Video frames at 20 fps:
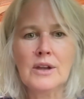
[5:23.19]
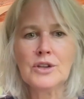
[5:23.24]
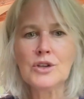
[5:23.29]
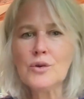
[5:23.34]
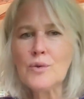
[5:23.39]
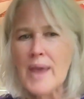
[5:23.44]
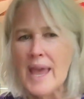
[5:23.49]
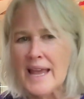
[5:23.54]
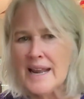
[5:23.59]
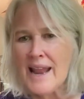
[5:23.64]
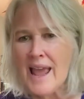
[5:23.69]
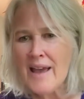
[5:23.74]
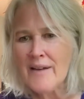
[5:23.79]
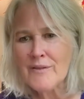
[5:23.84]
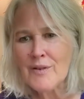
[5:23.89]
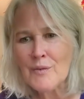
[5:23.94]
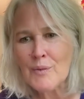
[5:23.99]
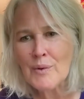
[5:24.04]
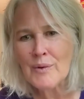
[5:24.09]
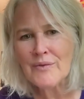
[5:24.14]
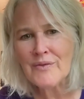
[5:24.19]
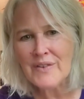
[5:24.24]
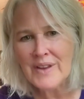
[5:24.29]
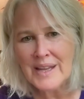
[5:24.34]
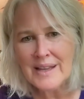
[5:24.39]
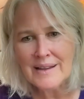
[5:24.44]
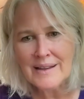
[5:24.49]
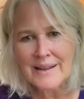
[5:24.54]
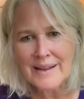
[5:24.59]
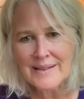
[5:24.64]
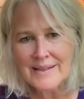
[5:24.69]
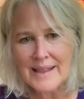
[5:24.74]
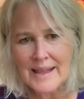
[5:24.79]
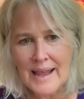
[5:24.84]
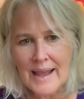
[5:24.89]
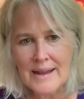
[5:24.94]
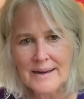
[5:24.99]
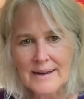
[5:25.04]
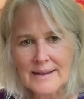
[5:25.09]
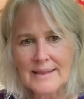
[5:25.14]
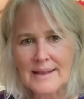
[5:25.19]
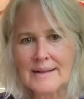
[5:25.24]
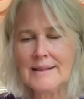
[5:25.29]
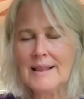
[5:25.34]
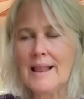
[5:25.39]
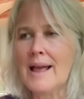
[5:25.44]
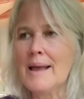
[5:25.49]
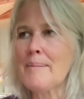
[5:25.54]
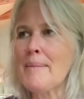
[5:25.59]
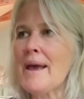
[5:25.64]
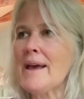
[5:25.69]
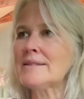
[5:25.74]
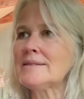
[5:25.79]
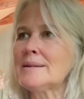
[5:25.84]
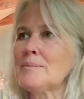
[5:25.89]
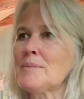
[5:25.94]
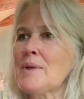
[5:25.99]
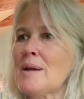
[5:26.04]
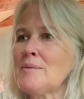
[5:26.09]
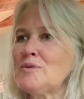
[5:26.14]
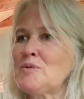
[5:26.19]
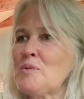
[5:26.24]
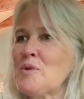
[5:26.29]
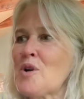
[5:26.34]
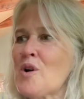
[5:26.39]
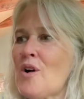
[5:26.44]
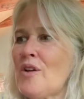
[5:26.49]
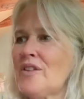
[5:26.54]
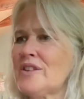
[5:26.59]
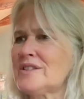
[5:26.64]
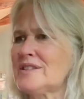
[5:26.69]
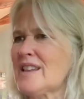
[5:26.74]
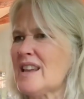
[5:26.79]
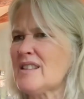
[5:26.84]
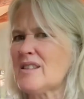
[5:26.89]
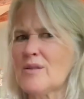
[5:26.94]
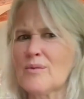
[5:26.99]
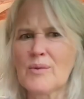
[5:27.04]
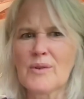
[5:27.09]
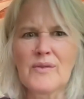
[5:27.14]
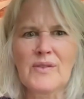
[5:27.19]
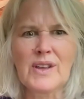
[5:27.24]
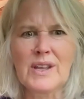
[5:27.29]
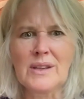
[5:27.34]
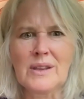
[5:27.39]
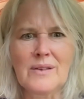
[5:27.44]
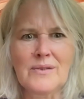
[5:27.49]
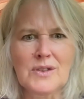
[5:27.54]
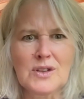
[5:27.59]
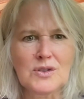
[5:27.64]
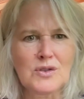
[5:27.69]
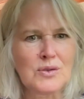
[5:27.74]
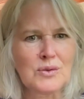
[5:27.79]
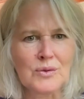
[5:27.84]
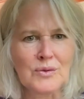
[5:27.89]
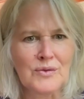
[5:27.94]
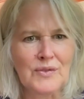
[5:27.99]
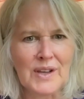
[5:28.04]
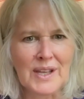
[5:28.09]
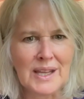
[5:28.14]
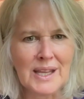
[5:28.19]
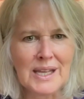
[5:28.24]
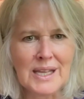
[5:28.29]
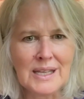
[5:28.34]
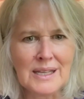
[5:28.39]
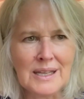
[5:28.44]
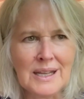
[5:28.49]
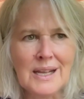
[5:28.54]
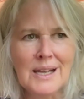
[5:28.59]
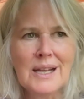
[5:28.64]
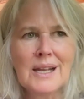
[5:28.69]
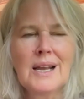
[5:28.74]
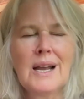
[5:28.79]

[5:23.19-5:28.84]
You can have a reveal at the end, at the climax. Sometimes we call this like the reveal of the true villain.